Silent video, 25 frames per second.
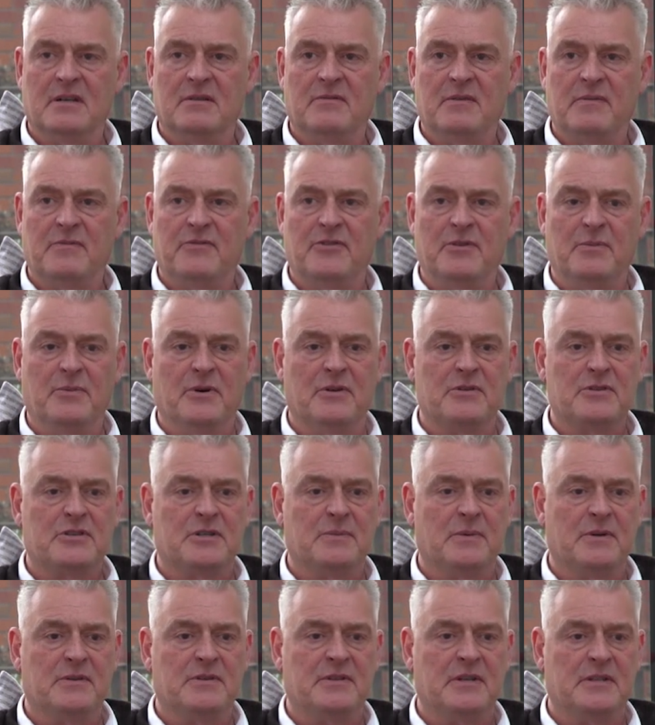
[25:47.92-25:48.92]
You know, when footballers
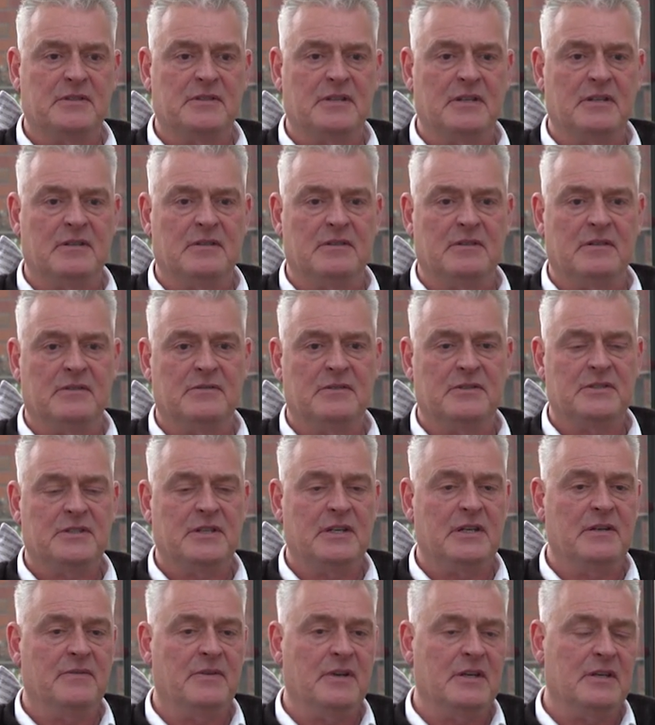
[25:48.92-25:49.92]
come on
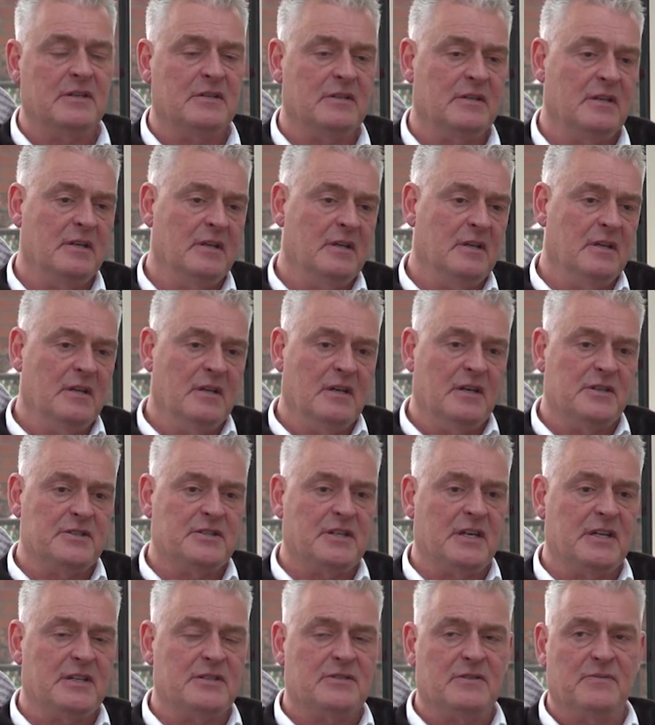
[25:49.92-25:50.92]
TV and
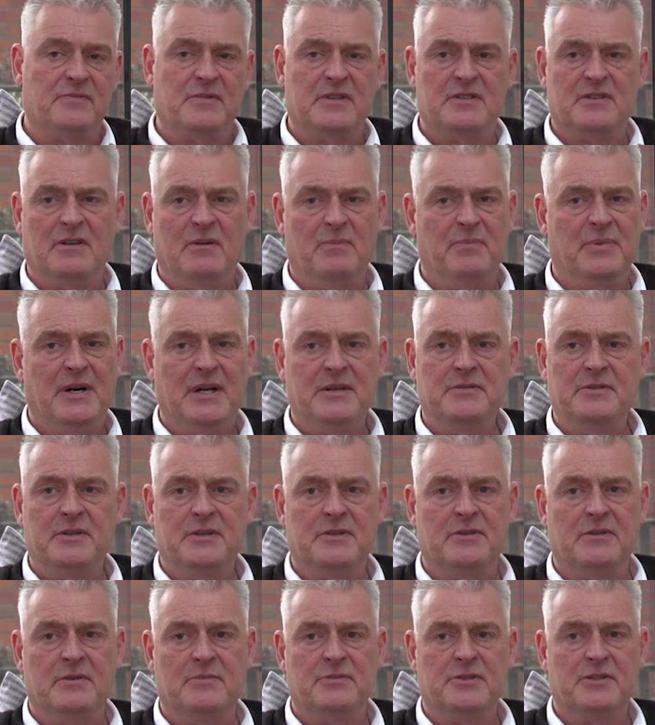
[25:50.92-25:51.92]
say something, stop pandering
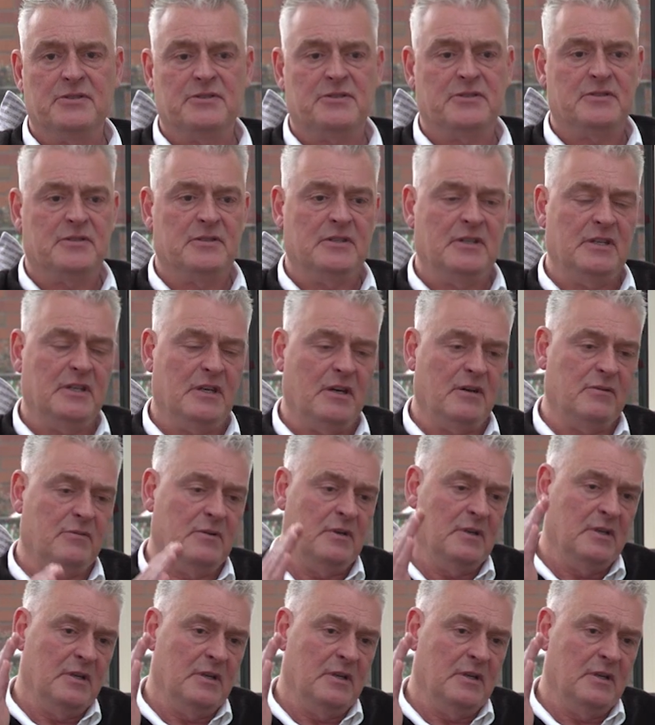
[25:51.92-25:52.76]
to them. Just, you know.